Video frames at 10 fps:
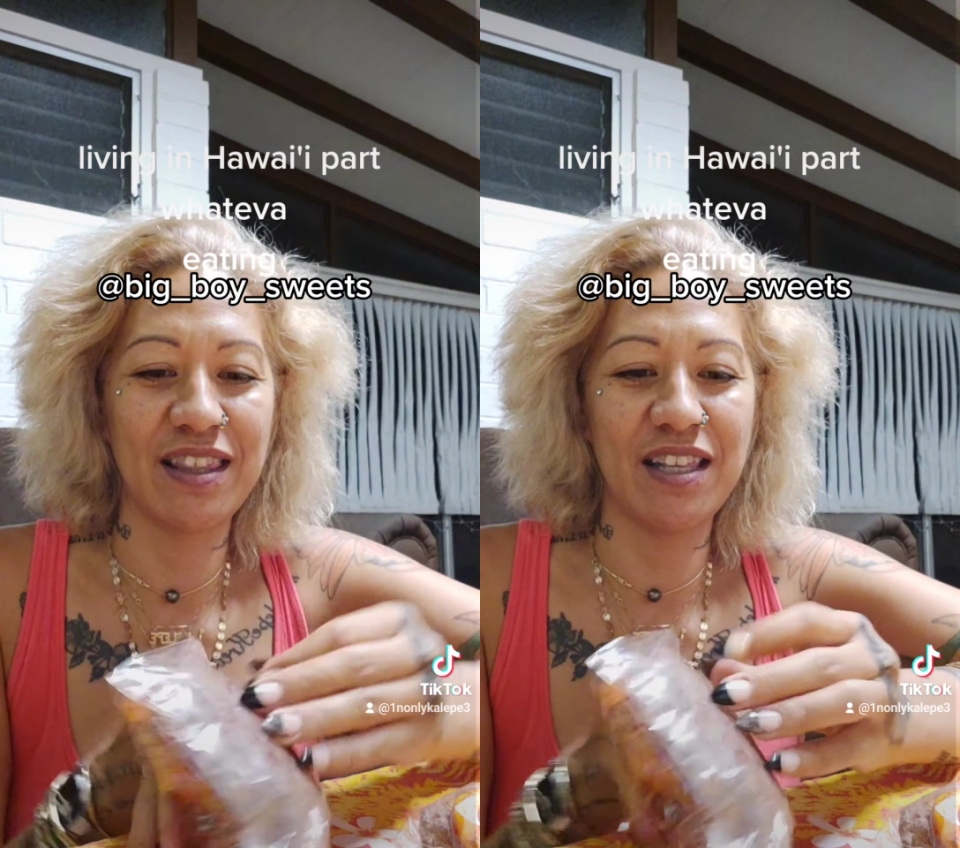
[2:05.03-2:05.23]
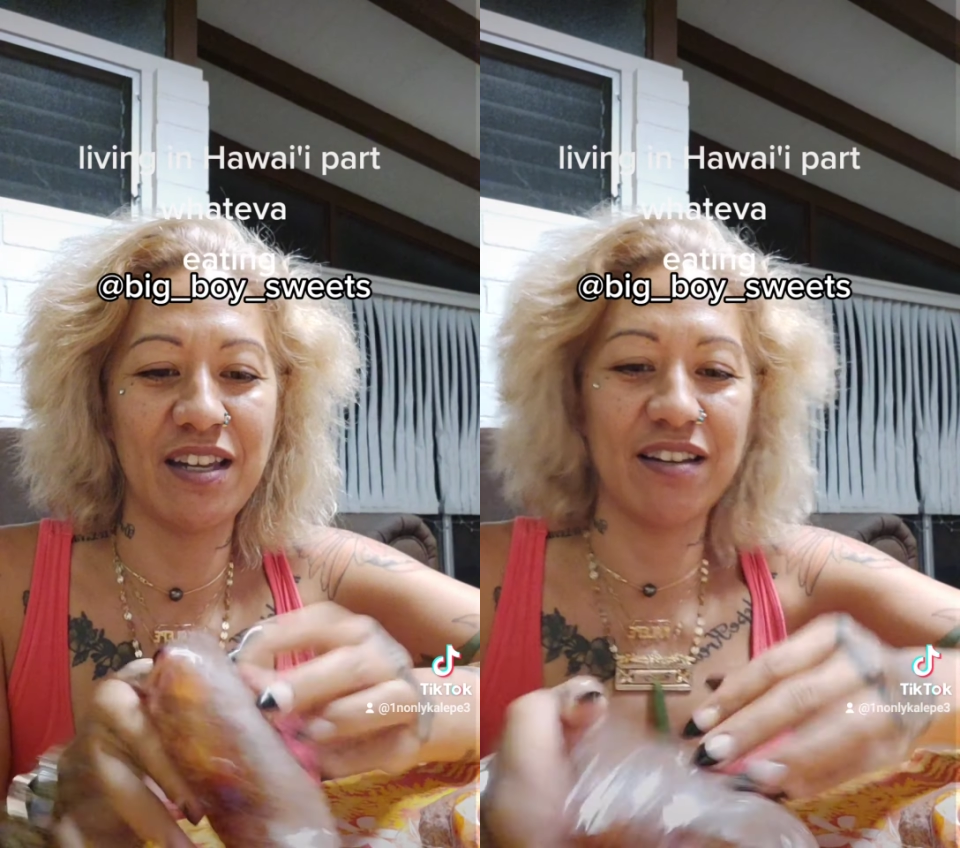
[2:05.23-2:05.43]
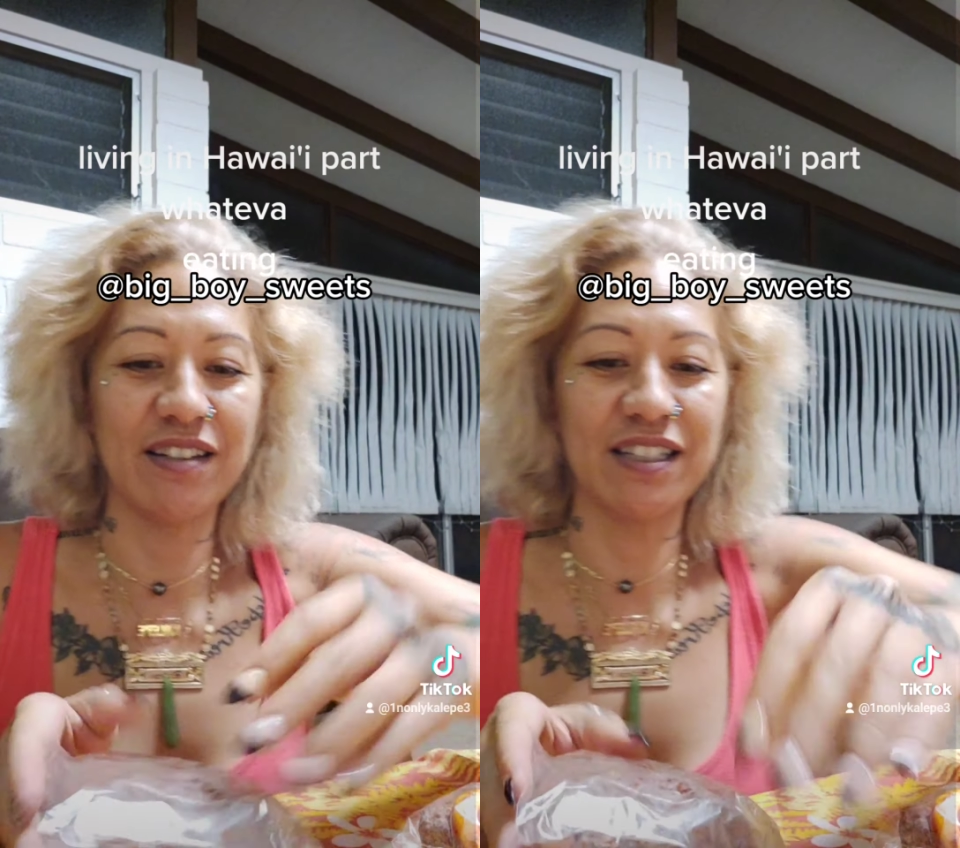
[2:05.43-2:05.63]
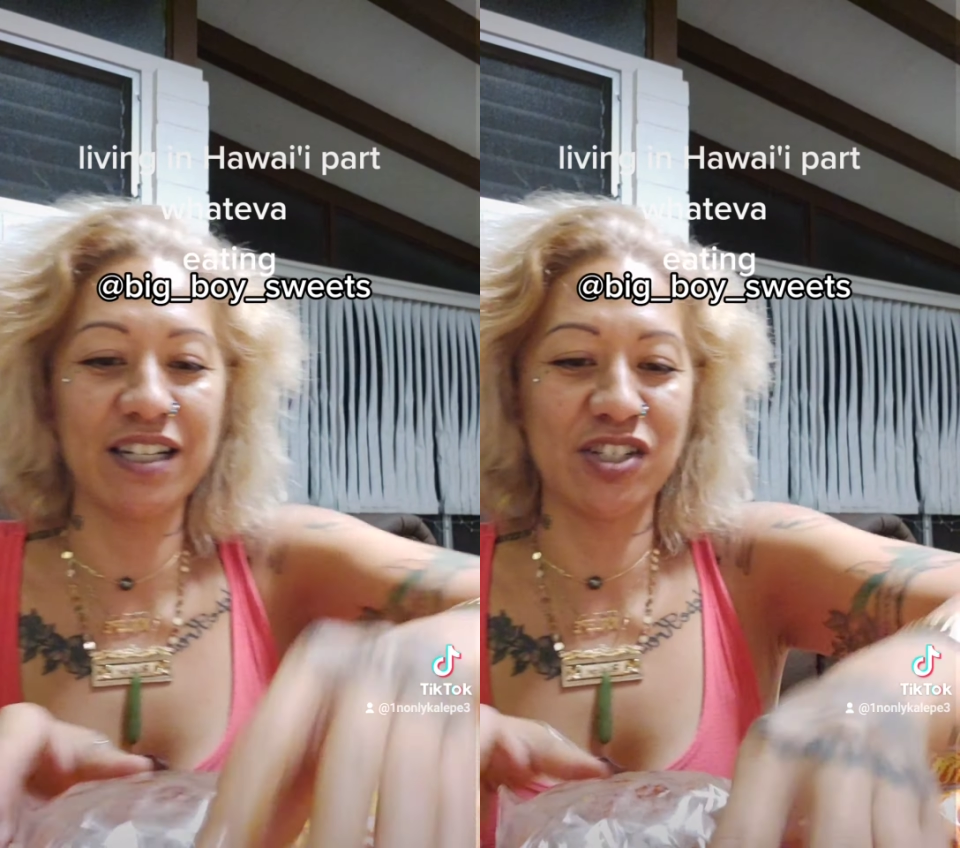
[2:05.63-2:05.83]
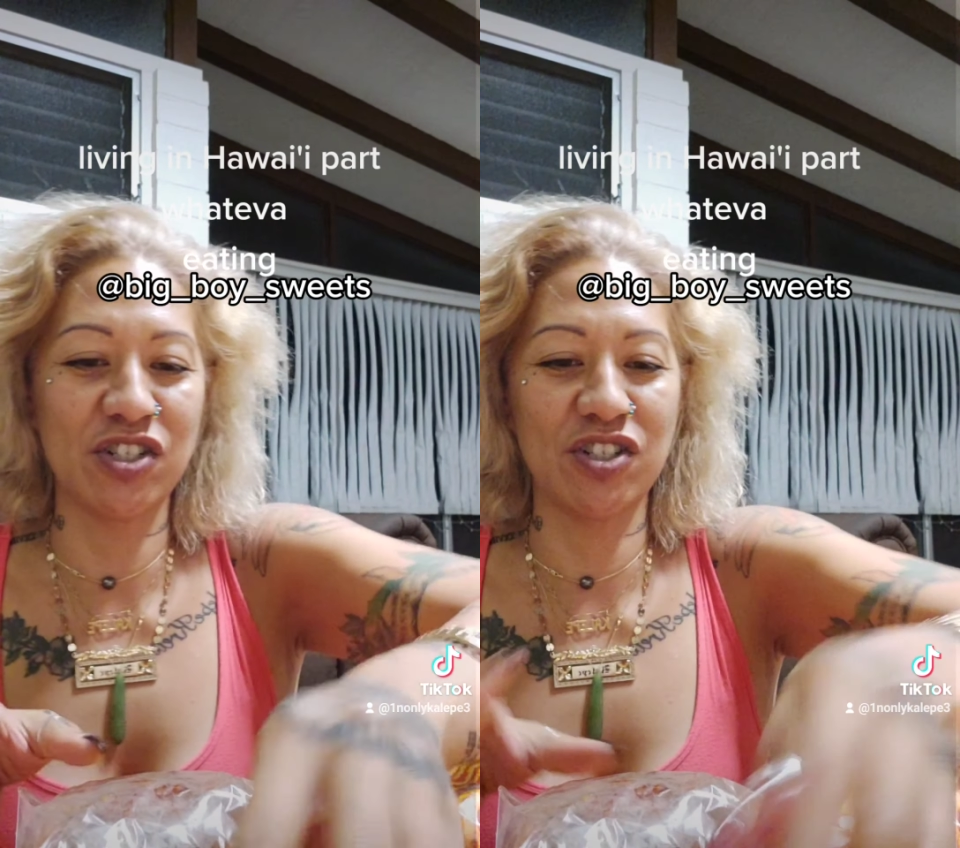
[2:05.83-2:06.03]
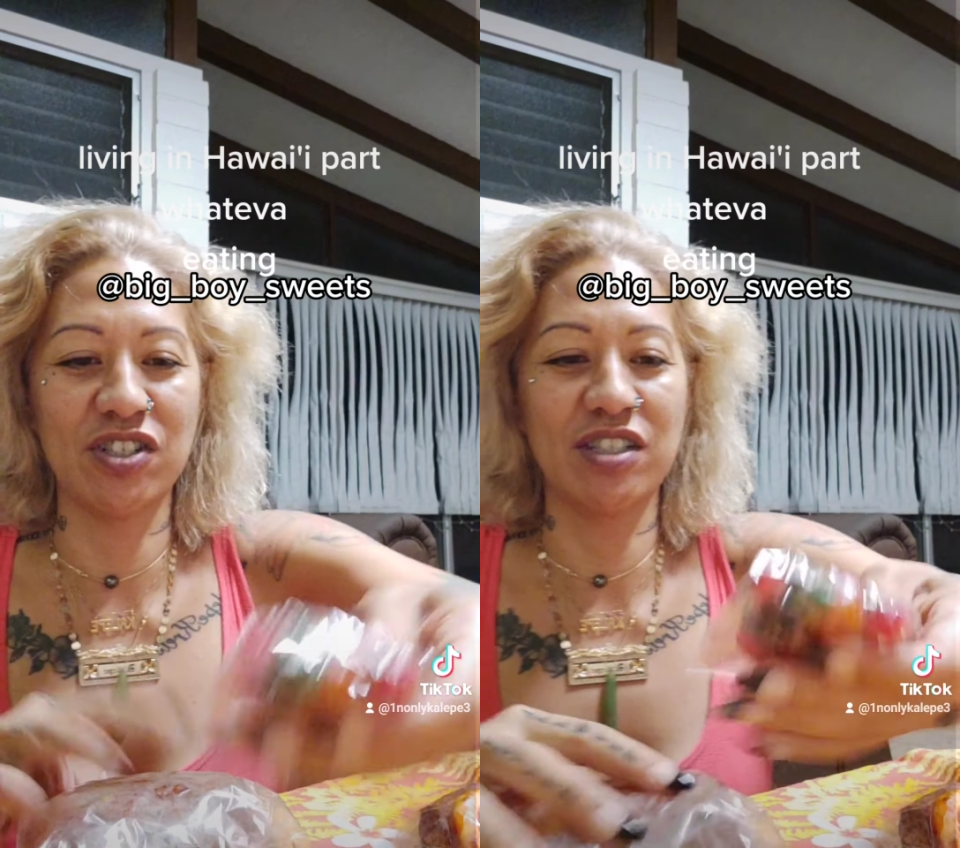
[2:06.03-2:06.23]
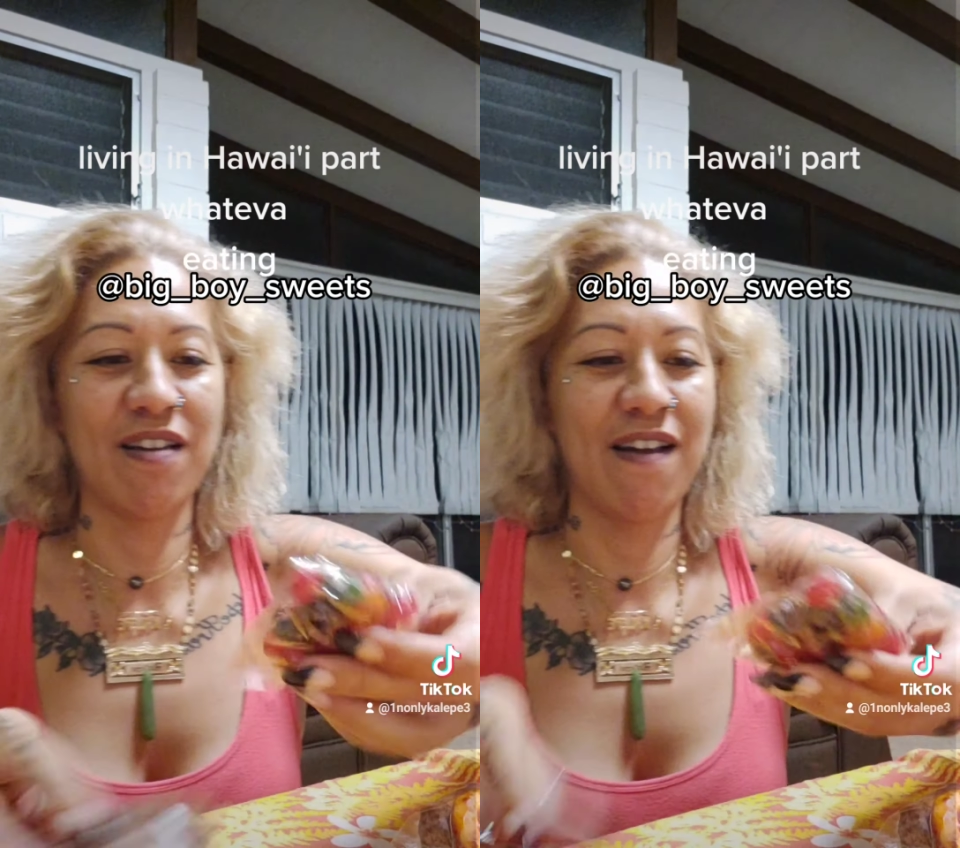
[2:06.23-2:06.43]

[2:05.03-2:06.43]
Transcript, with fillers: the Gushers,